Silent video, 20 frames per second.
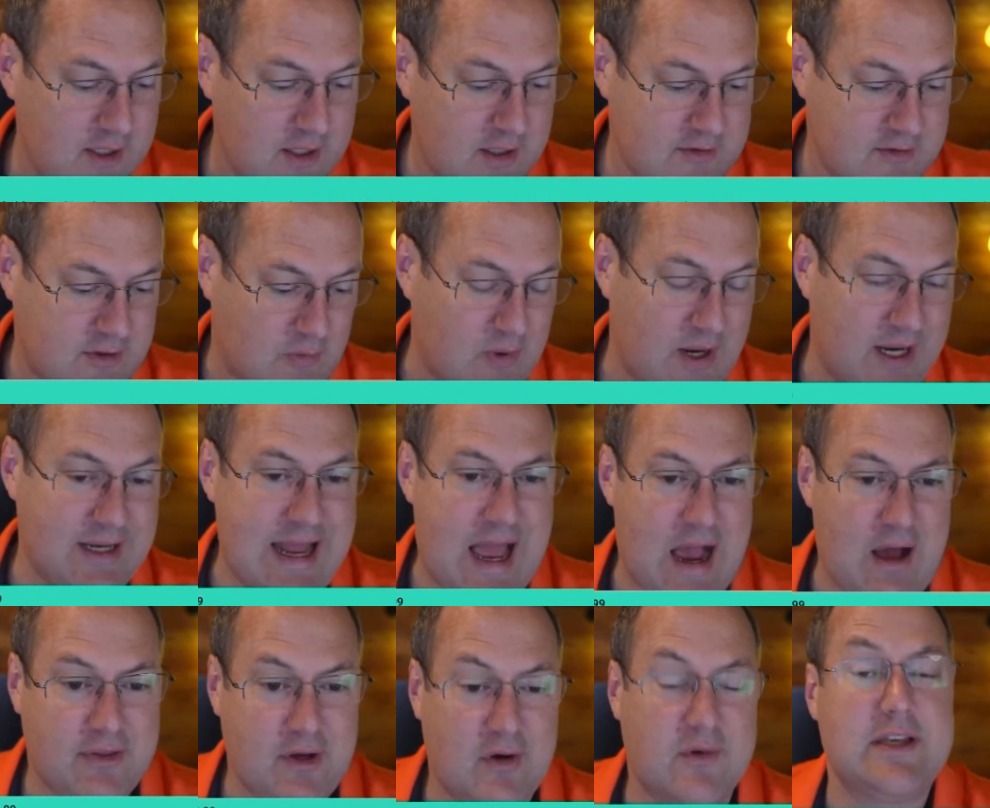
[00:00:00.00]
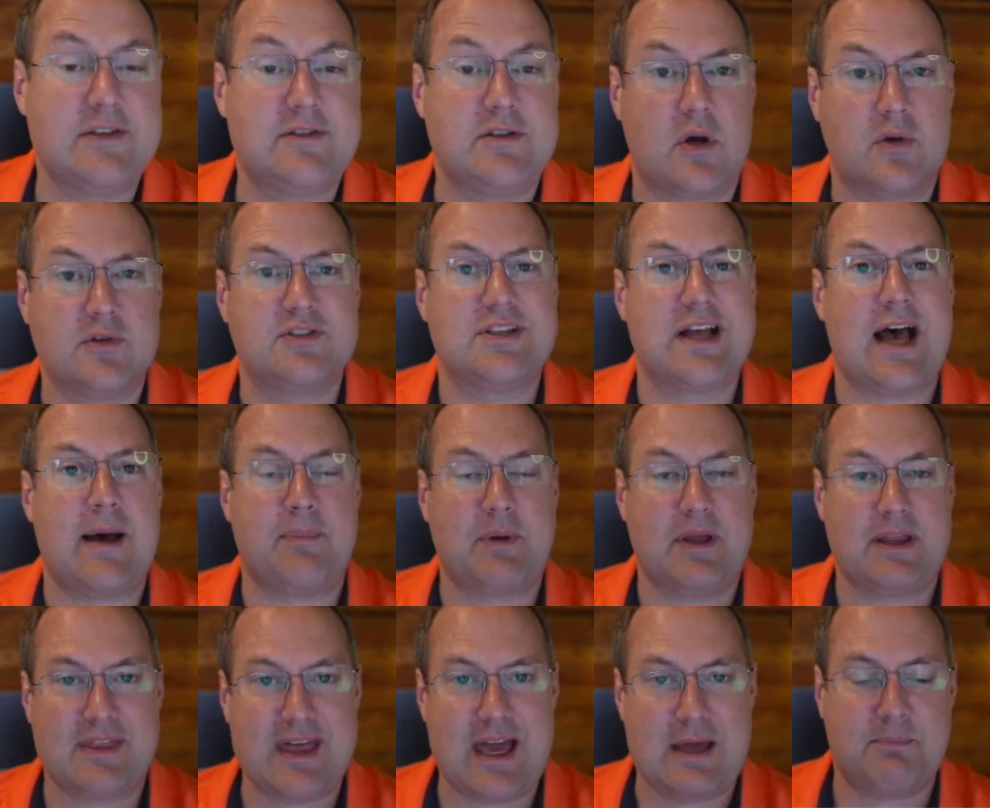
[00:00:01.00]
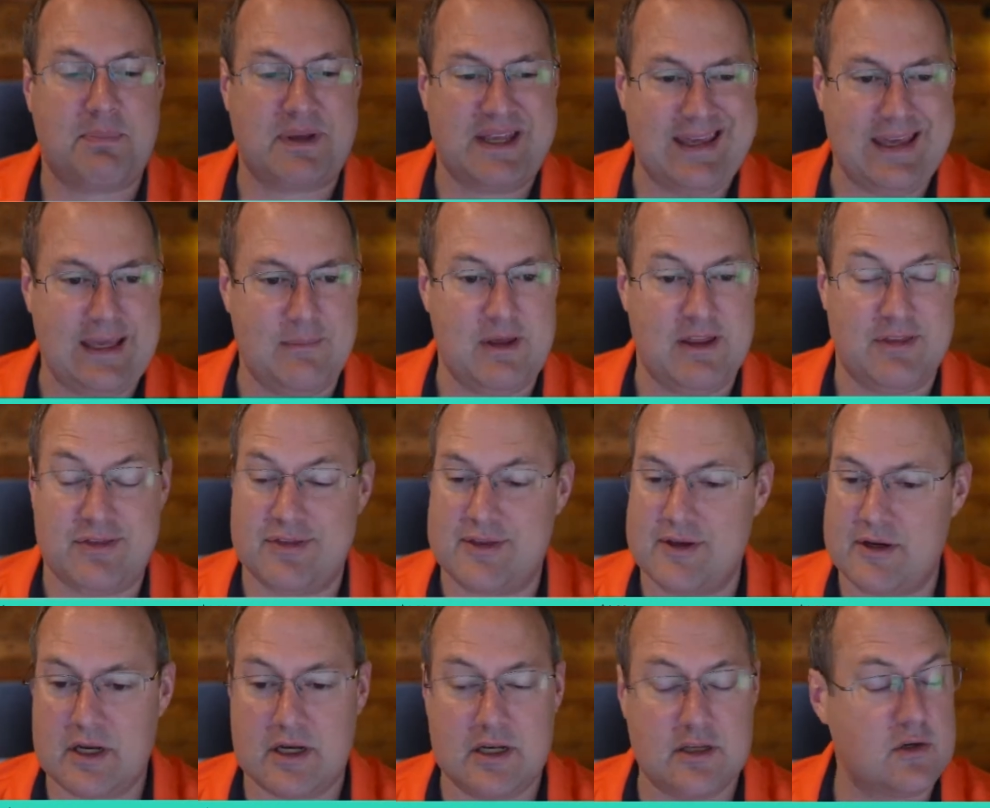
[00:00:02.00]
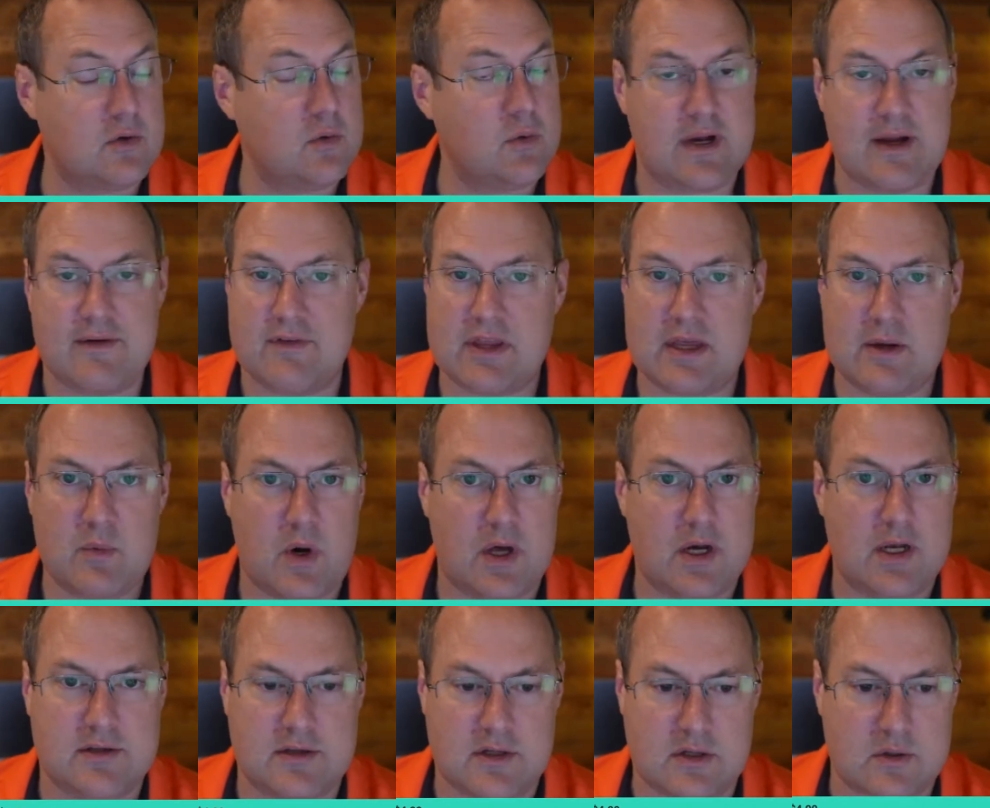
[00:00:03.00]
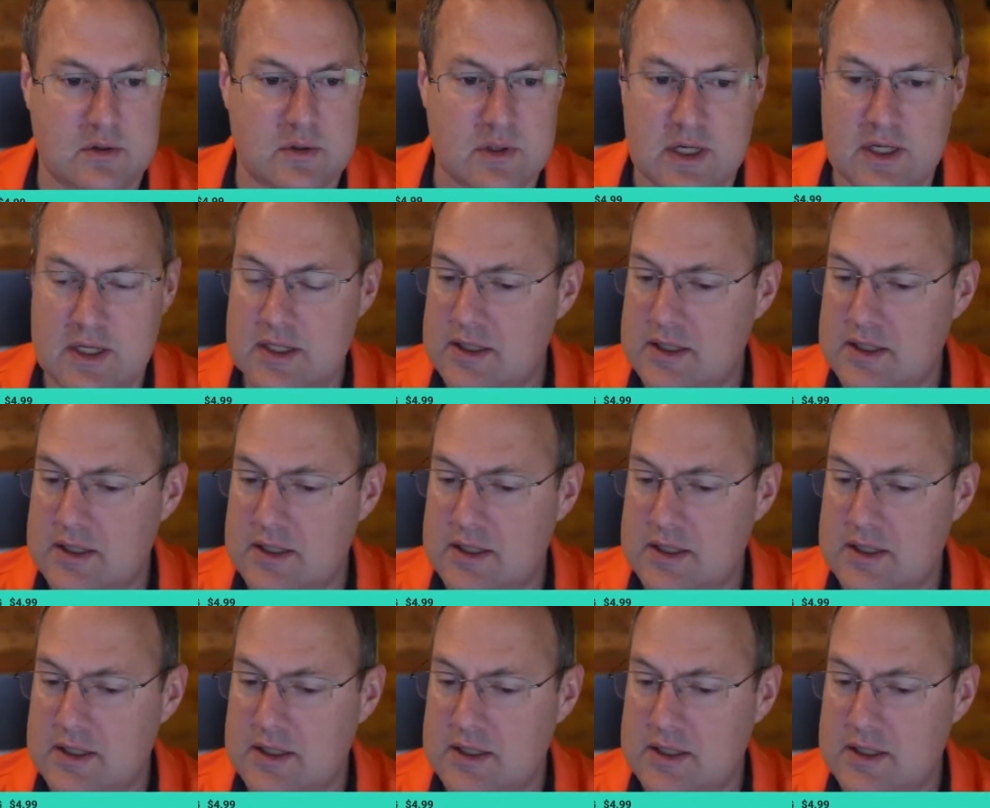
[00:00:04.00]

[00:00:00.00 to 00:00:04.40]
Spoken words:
So right now, there is no stopping that behemoth. They're going to do whatever they want to do.